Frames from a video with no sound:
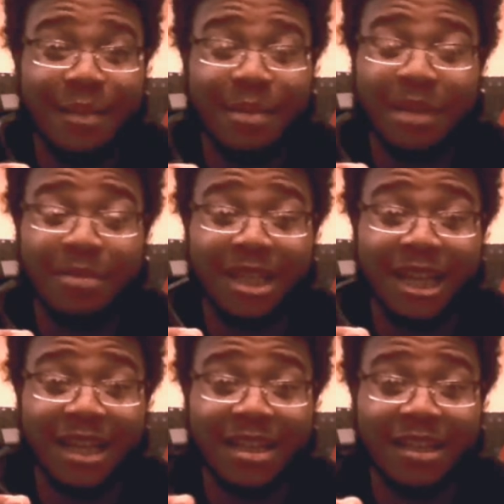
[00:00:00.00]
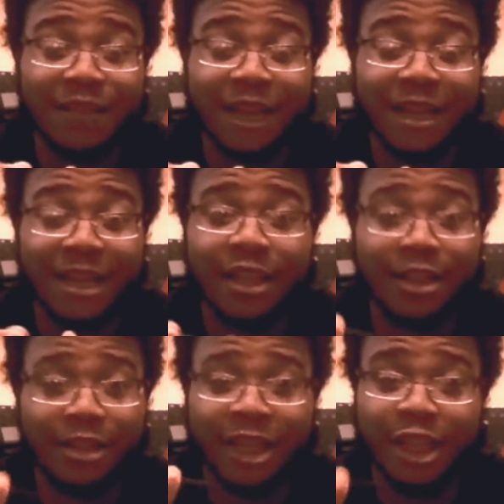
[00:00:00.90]
probably not going to find it in
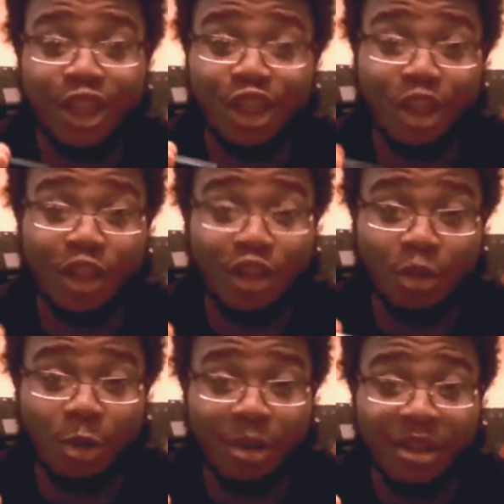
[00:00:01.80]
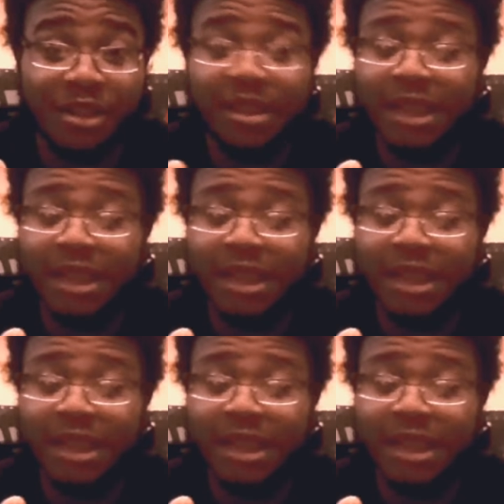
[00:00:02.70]
your kitchen junk drawer.